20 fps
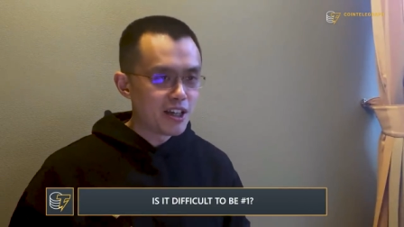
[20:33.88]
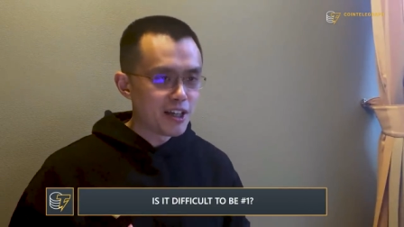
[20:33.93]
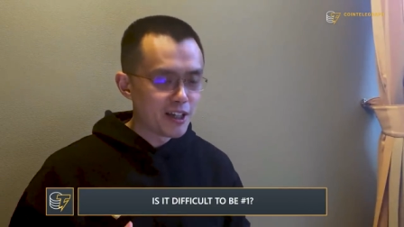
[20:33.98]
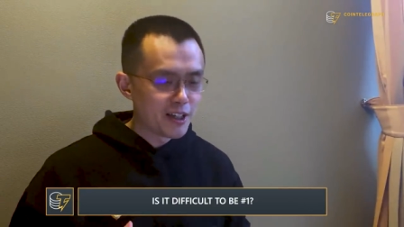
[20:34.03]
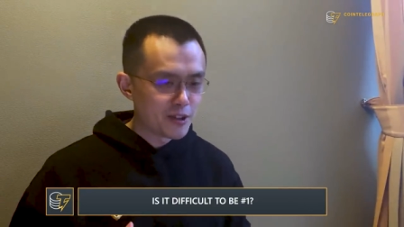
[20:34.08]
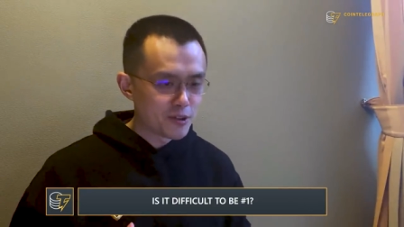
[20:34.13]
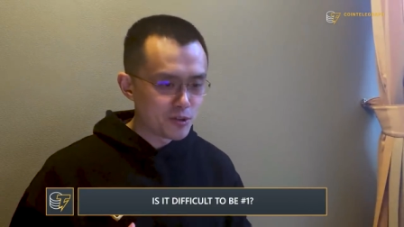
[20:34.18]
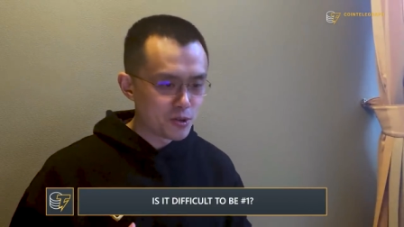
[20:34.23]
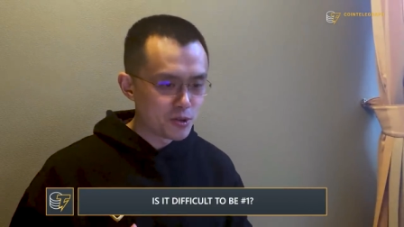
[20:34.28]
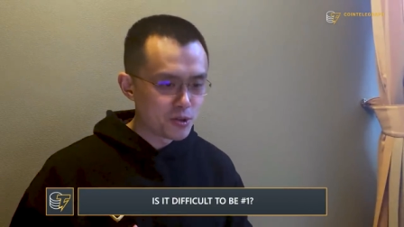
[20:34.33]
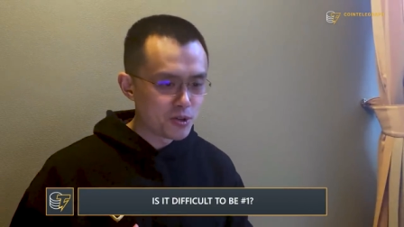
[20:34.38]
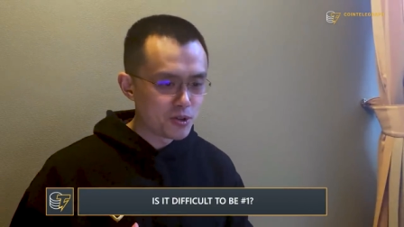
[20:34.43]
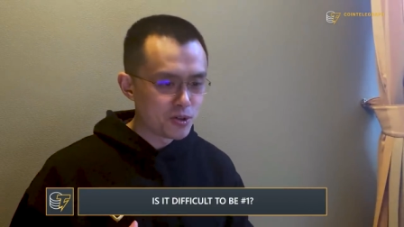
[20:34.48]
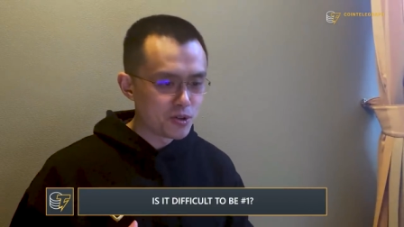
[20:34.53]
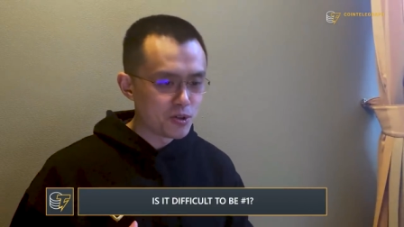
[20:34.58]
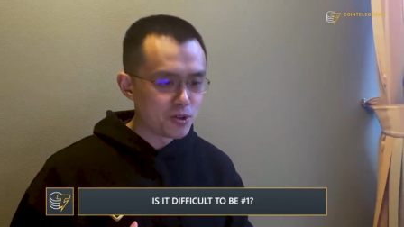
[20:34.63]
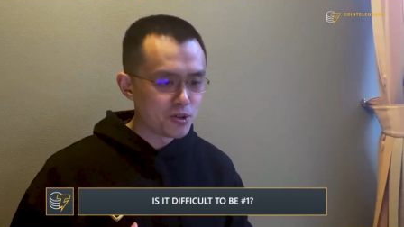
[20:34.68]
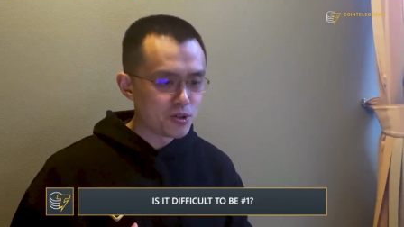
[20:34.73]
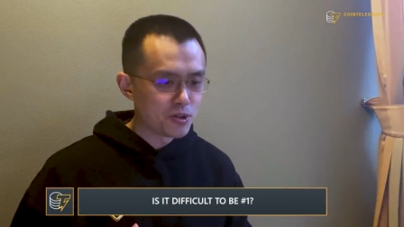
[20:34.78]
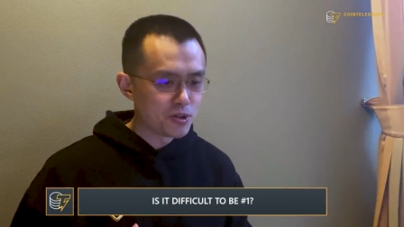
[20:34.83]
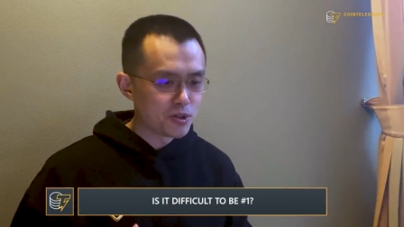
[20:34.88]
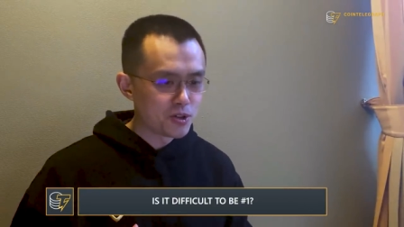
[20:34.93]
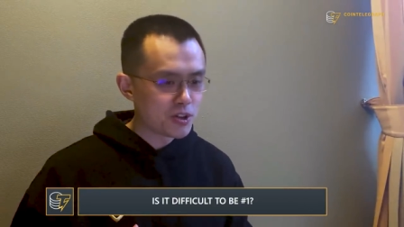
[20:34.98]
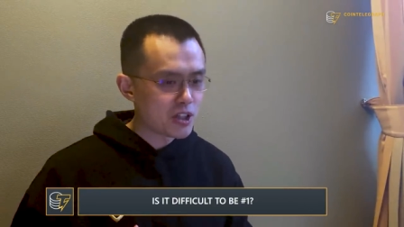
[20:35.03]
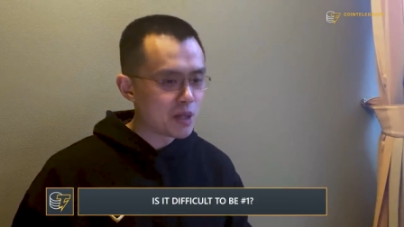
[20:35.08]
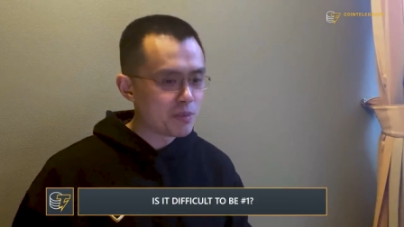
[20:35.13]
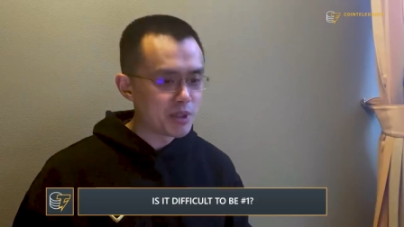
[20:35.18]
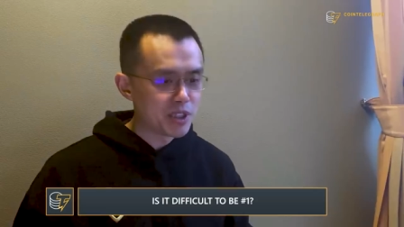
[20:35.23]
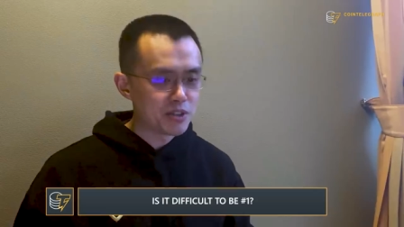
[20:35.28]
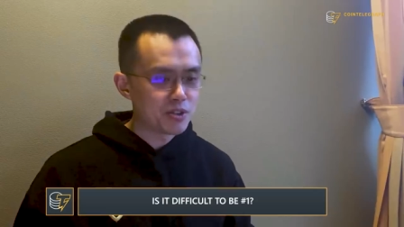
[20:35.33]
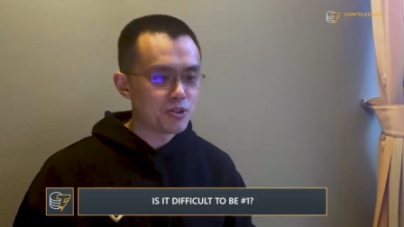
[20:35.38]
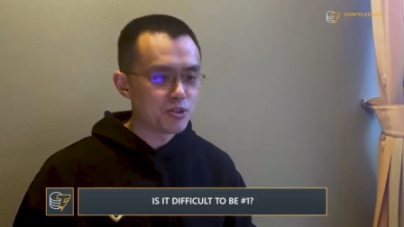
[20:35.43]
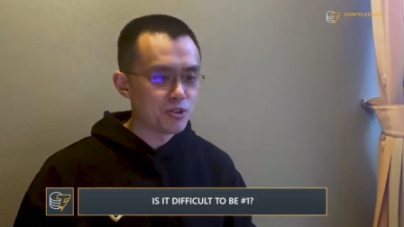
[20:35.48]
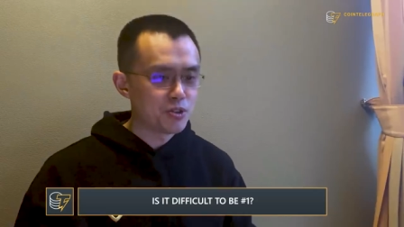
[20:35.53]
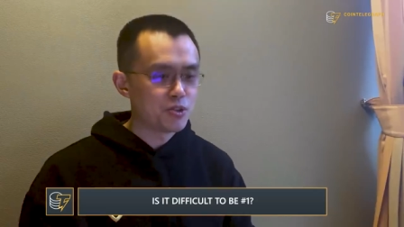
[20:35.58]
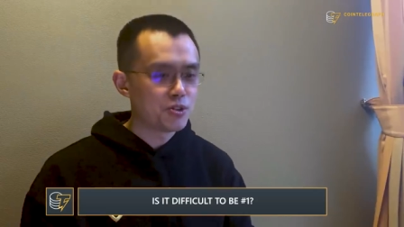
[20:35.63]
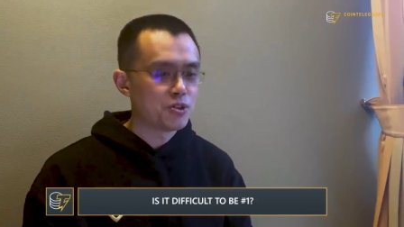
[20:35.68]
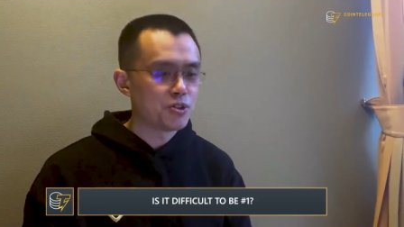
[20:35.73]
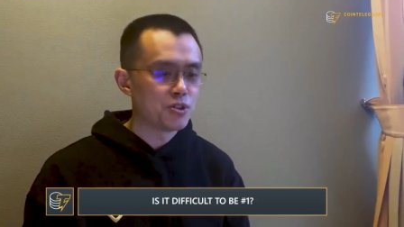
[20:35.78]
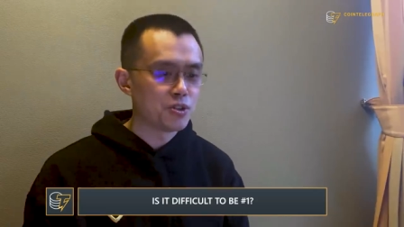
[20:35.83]
uh, to, to to to come in
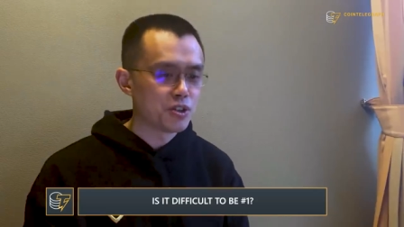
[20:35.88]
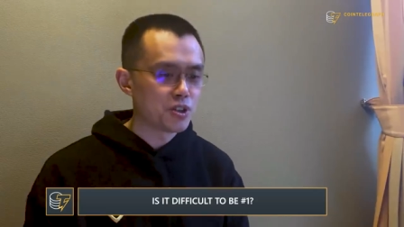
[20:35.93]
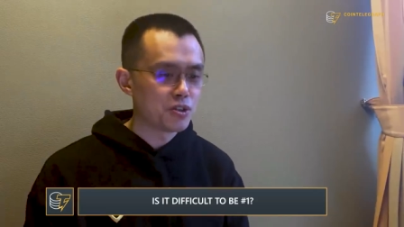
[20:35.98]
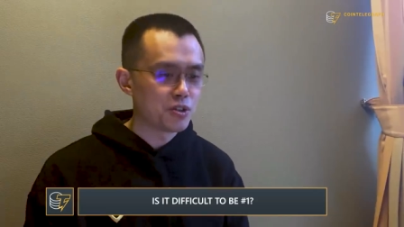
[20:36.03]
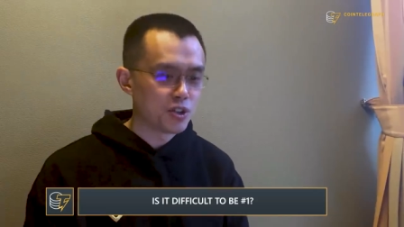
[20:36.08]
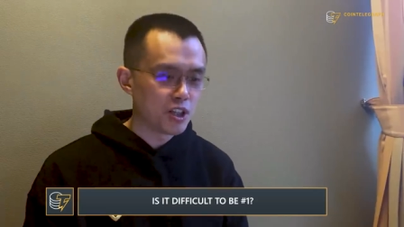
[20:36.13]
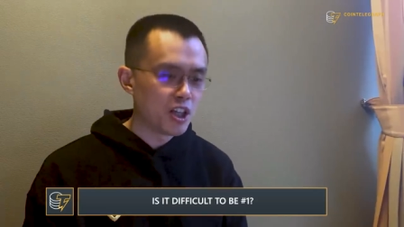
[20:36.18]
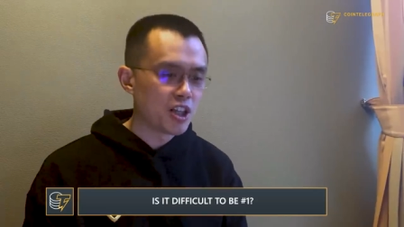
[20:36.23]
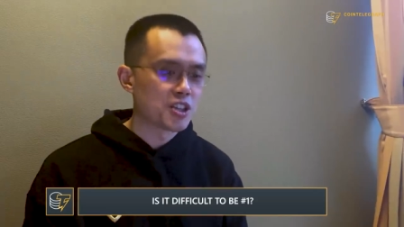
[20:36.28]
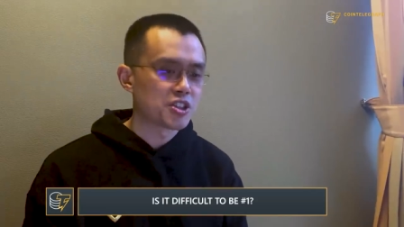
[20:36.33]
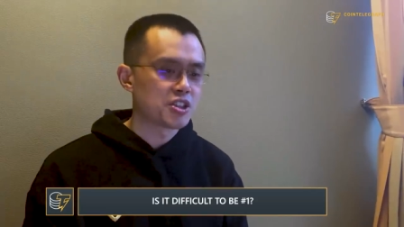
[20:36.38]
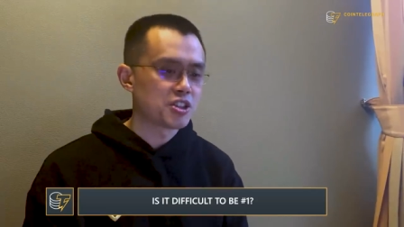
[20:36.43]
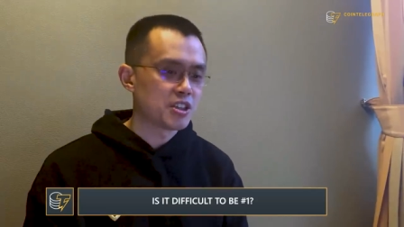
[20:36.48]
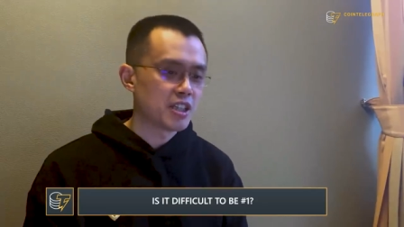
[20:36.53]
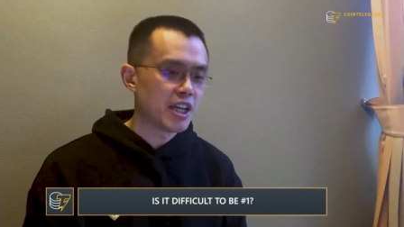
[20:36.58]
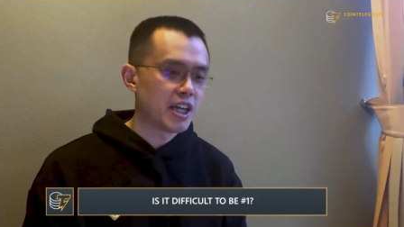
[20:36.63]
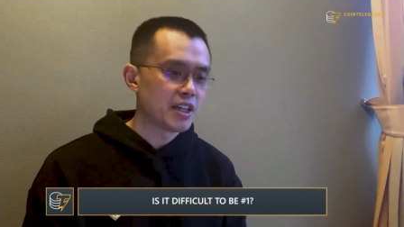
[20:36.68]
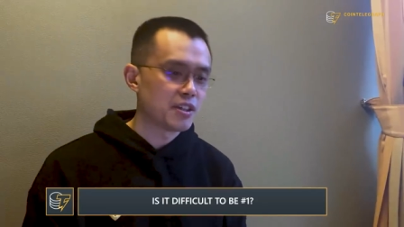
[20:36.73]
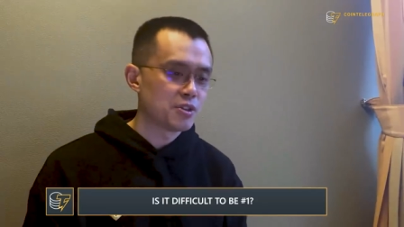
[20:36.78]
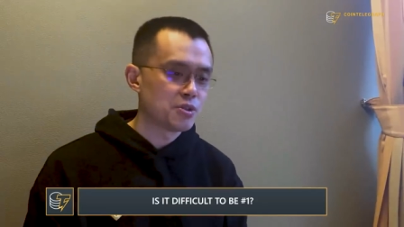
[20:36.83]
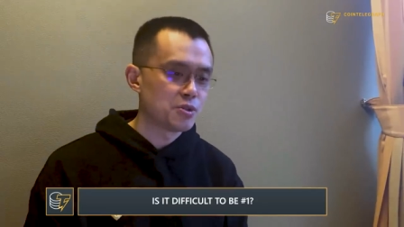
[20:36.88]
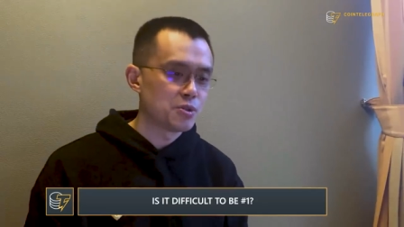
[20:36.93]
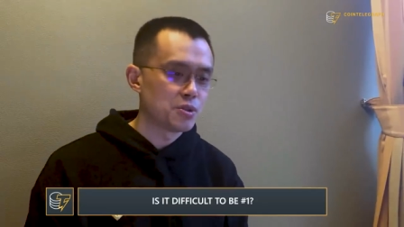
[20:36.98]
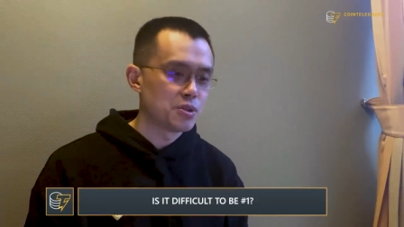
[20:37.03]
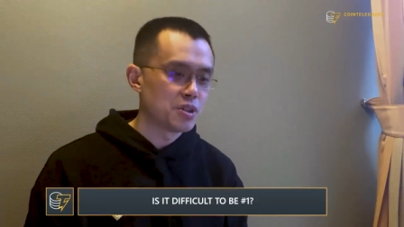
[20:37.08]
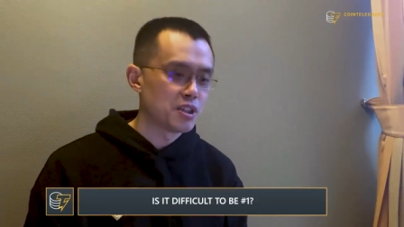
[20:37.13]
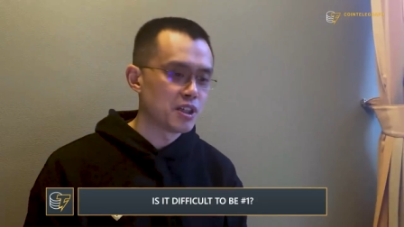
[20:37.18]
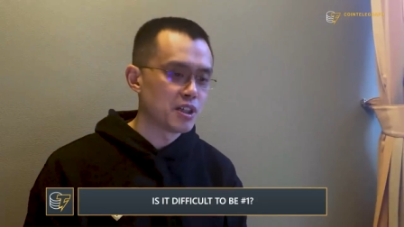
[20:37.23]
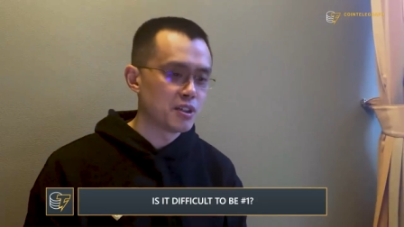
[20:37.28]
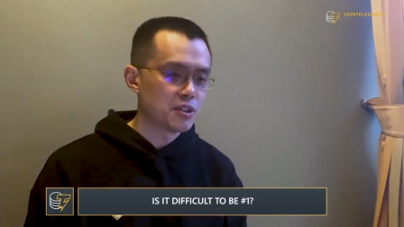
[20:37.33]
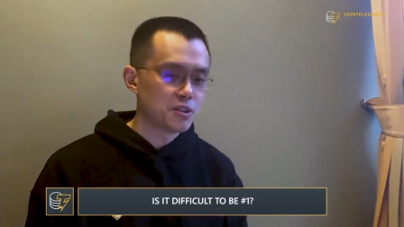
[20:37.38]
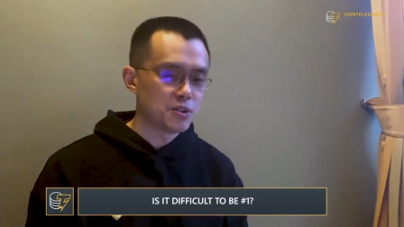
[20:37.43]
to to to launch and to uh,